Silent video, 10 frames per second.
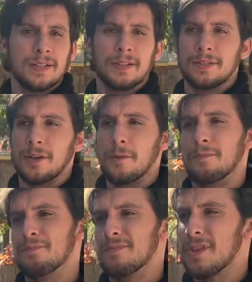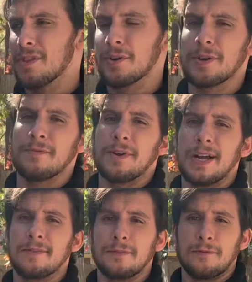So
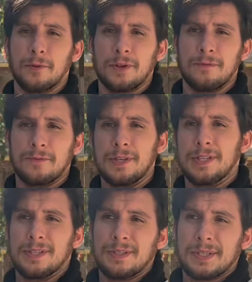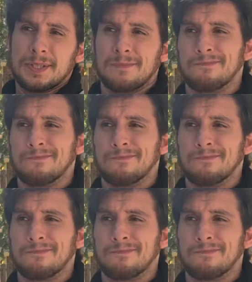35 to 40 feet is